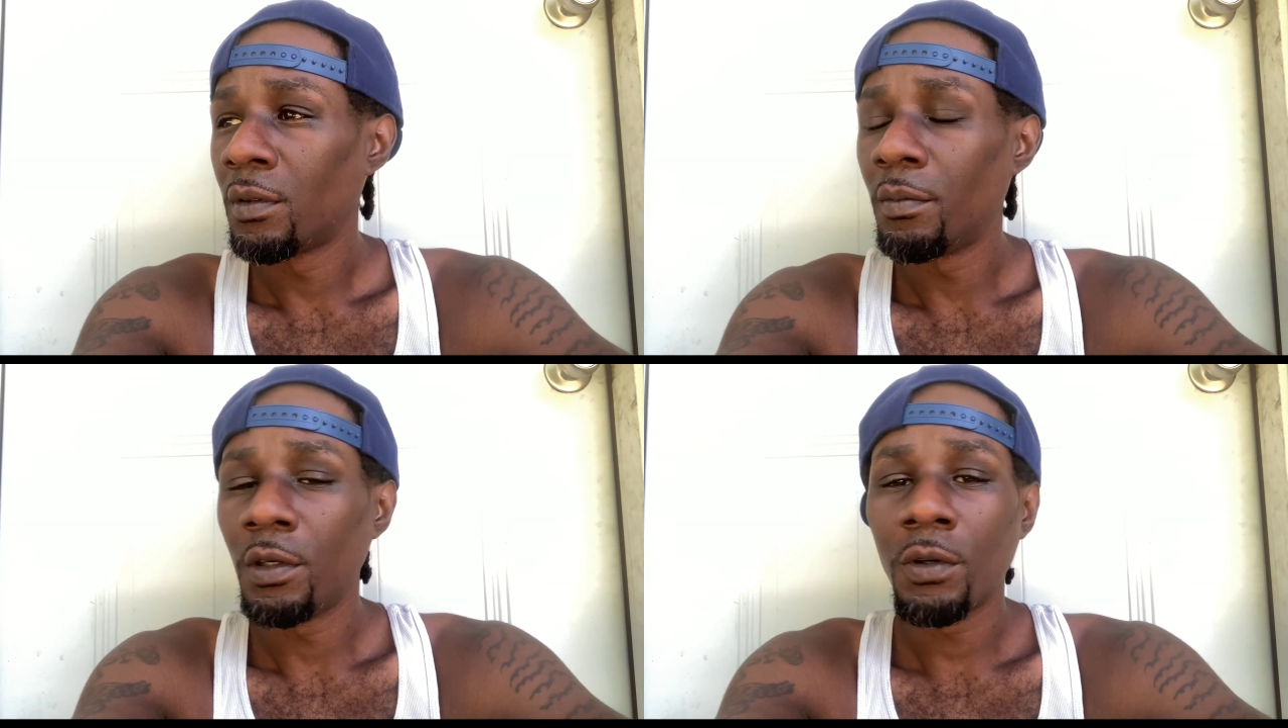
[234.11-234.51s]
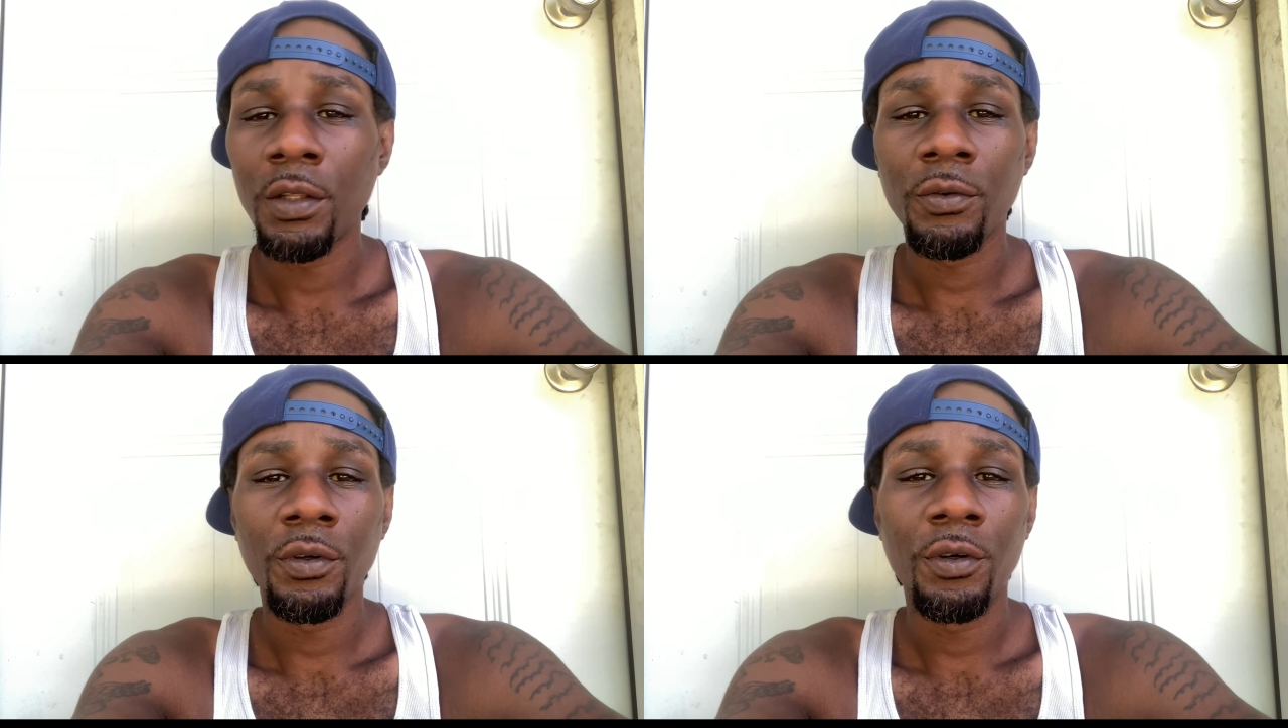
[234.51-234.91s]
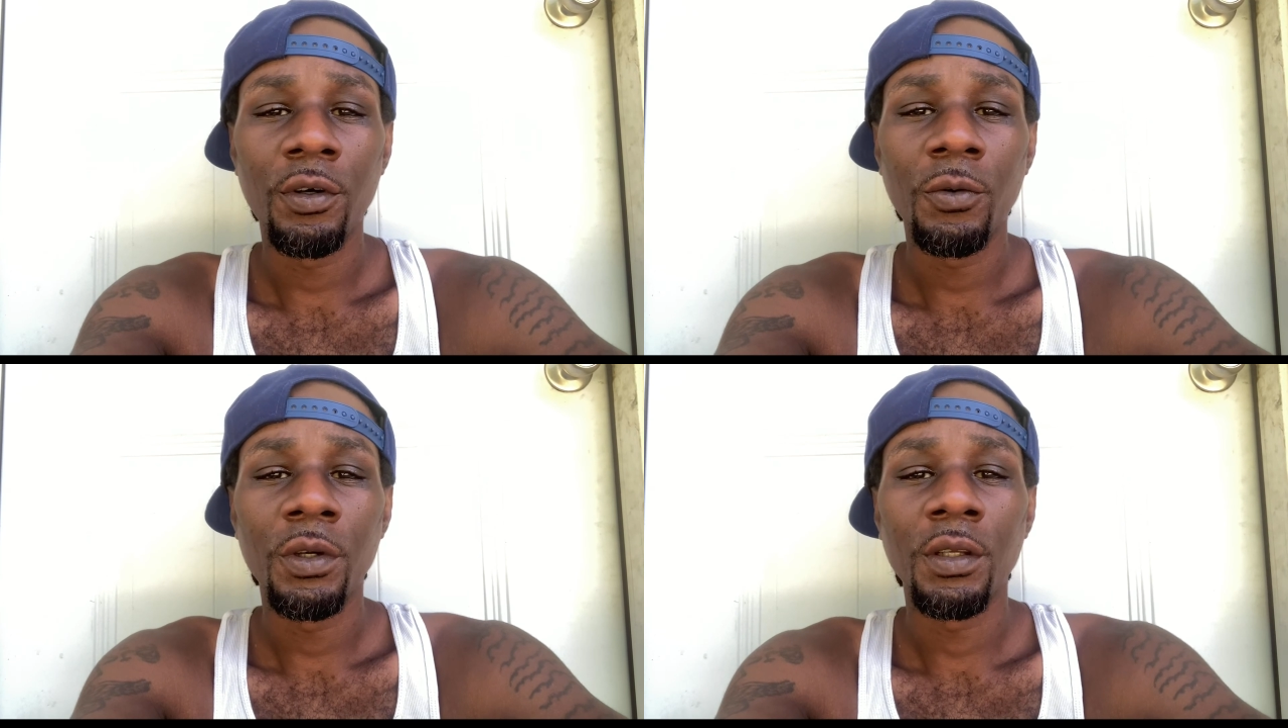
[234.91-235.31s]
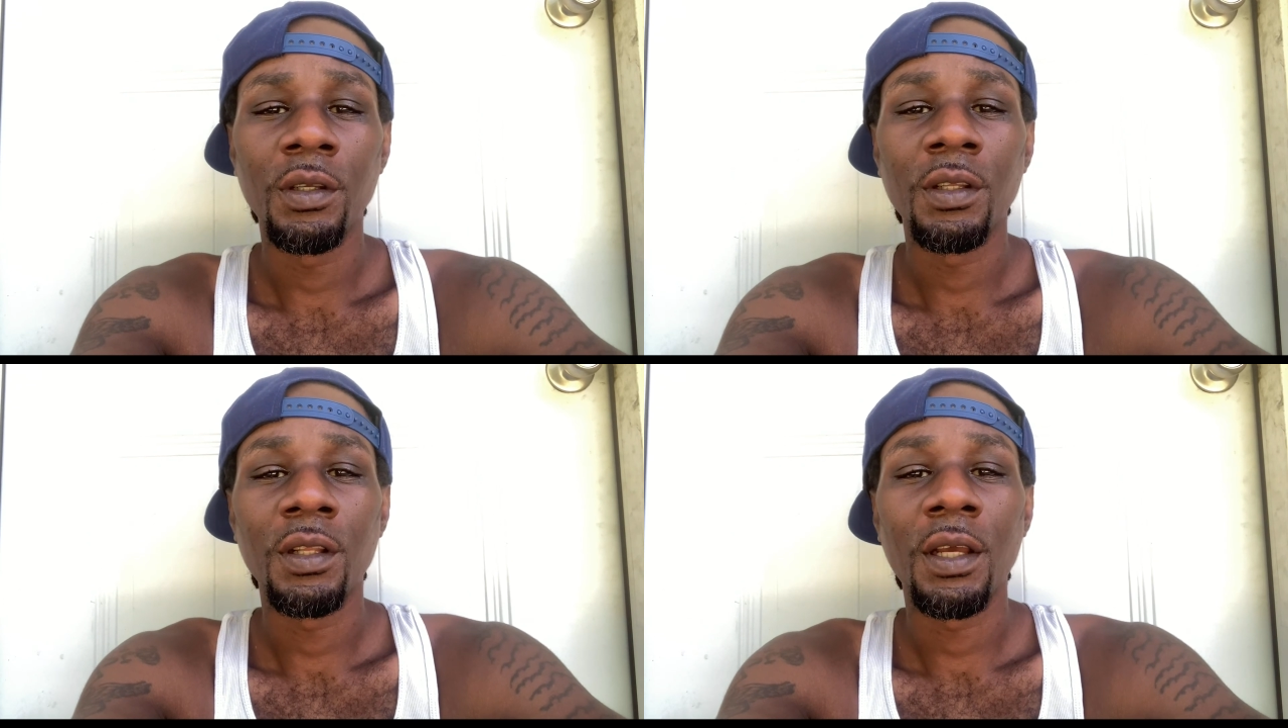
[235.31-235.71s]
Be right through the hallway.
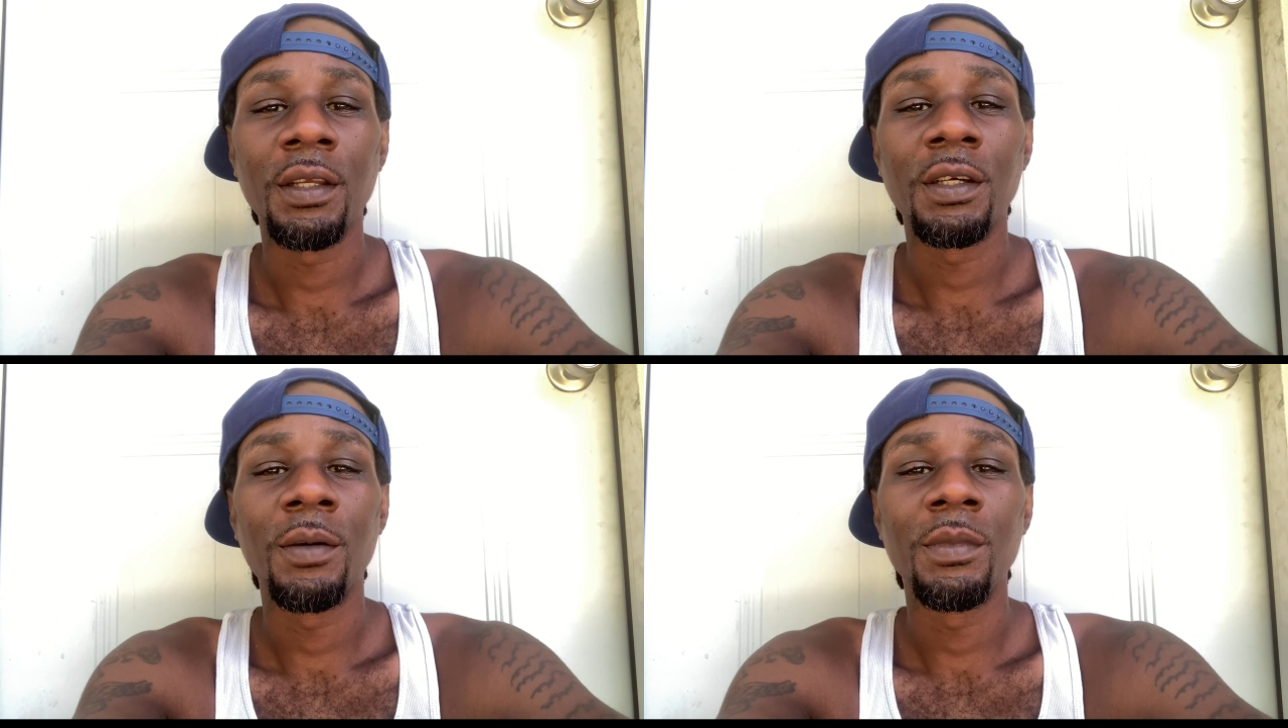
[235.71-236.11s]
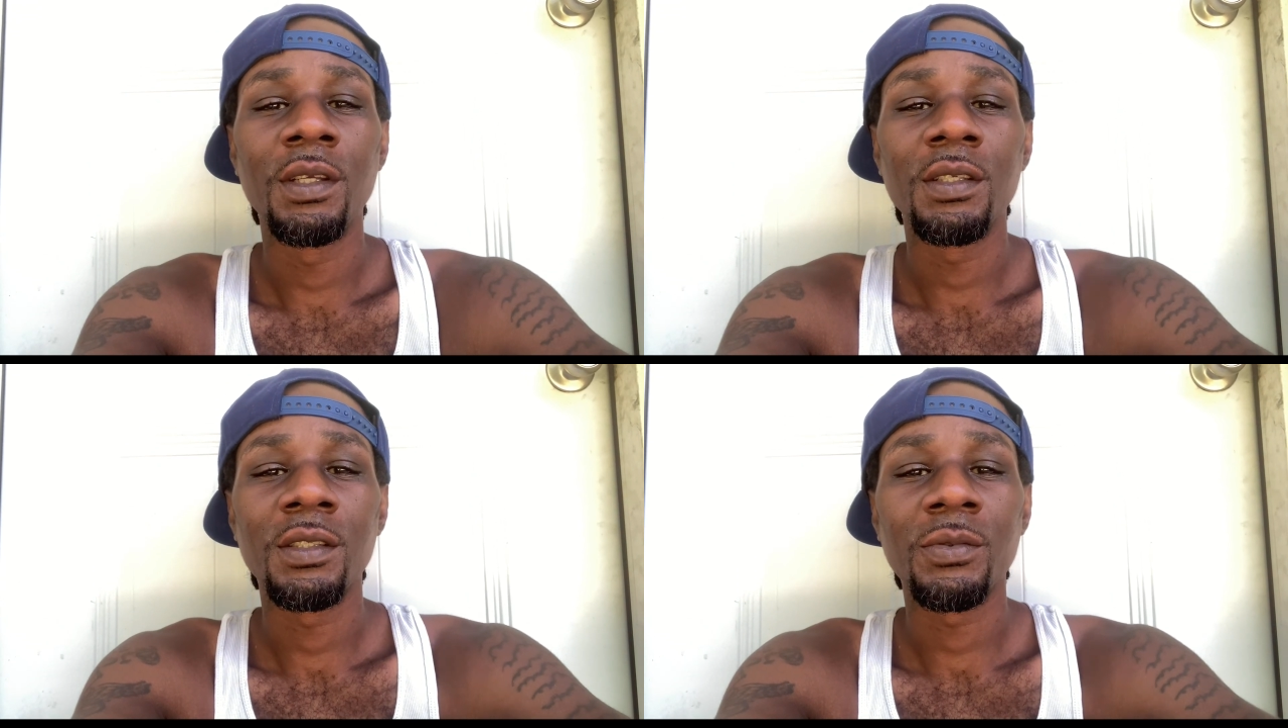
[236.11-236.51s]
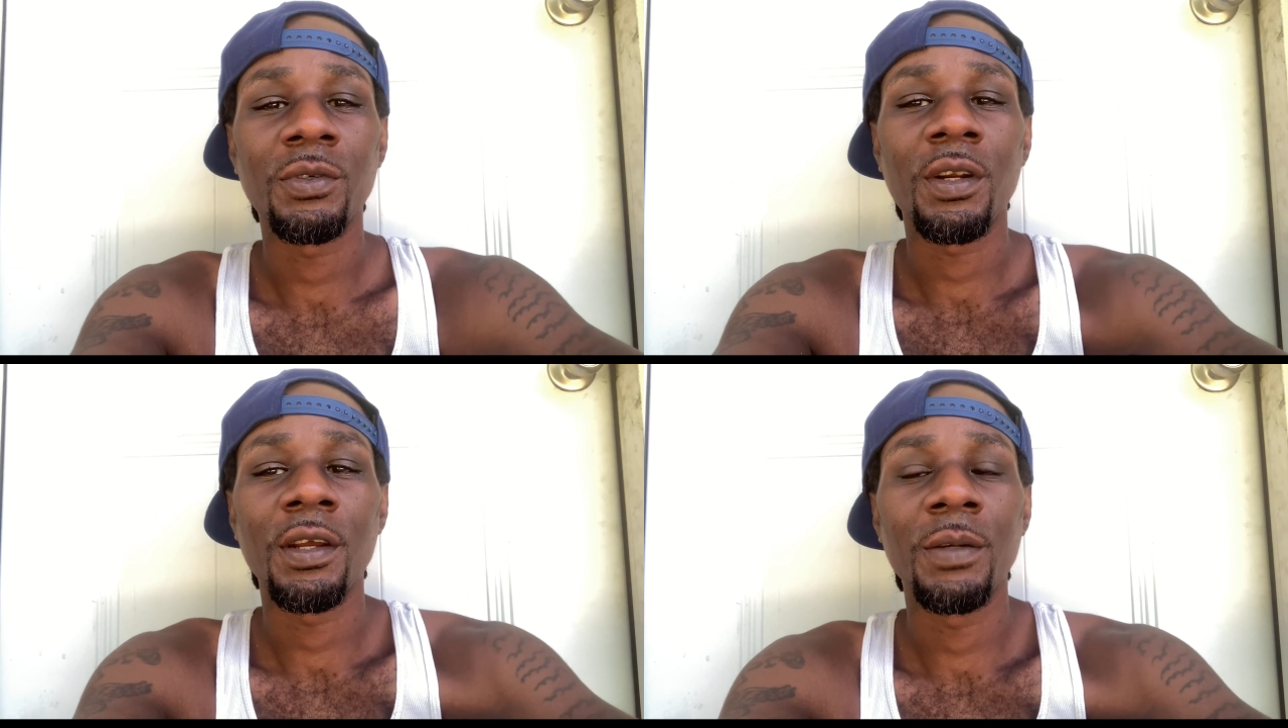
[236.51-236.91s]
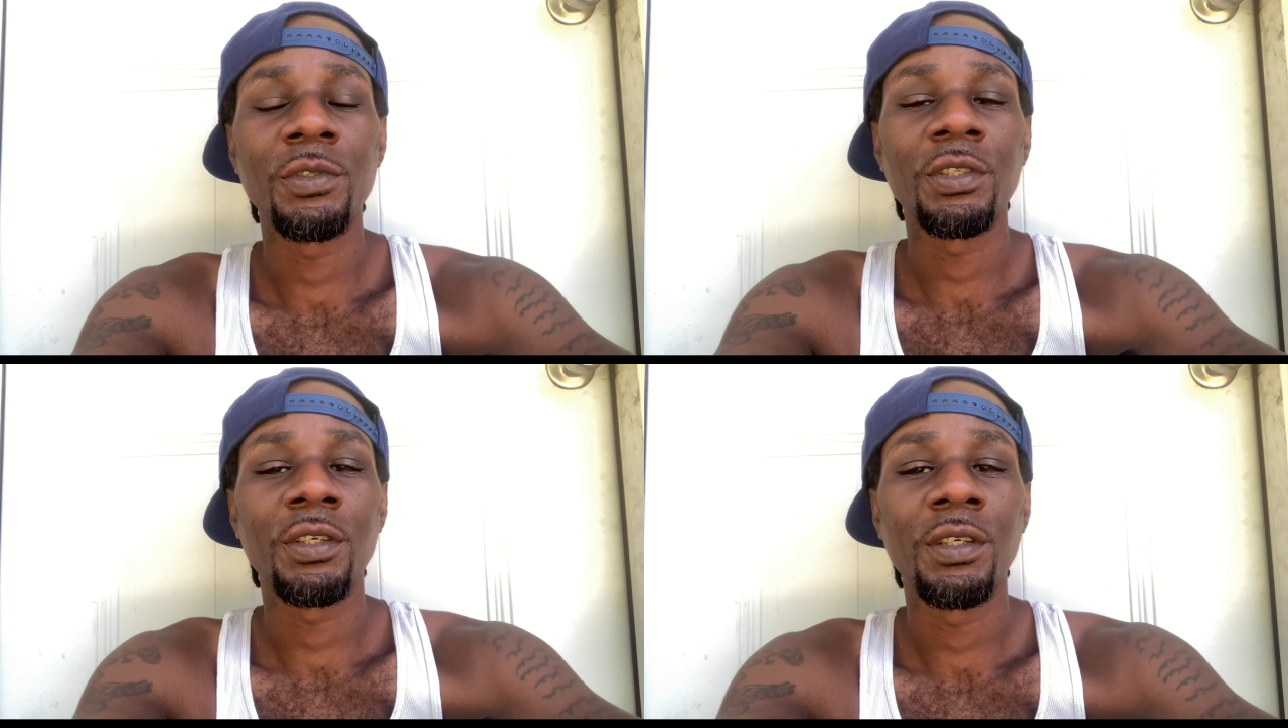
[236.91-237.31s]
Like, comment, subscribe,
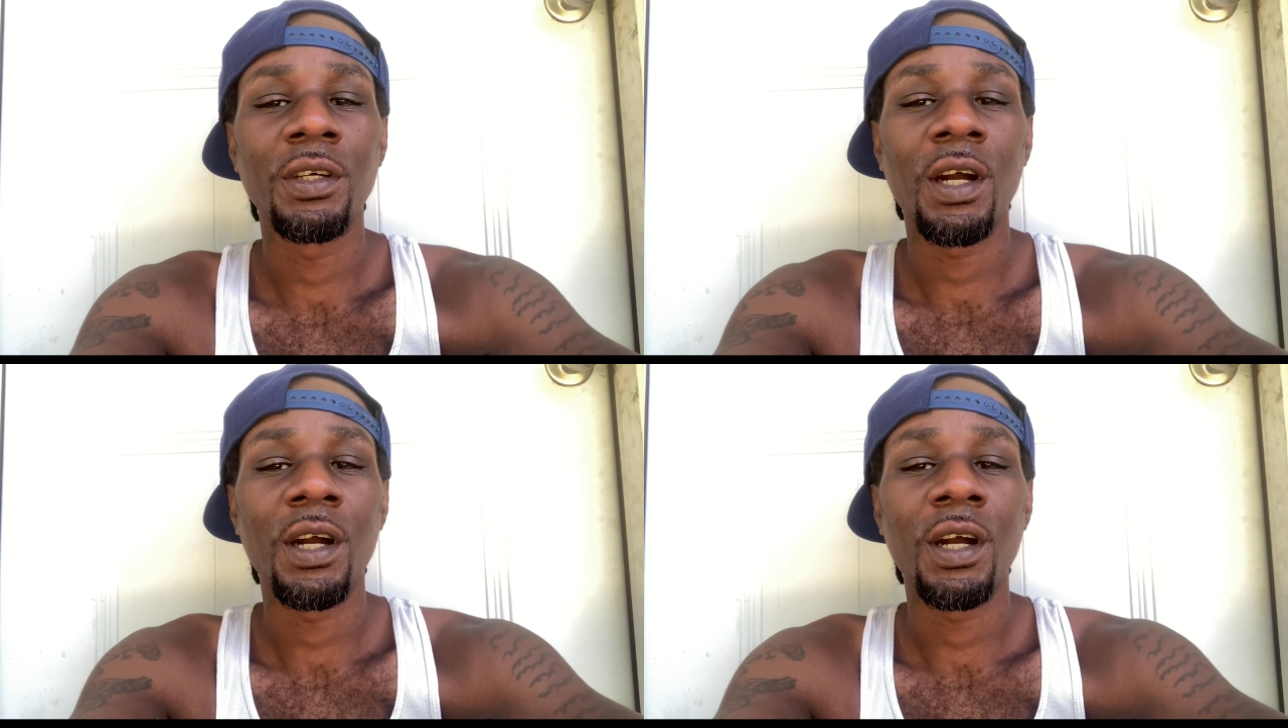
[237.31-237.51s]
share,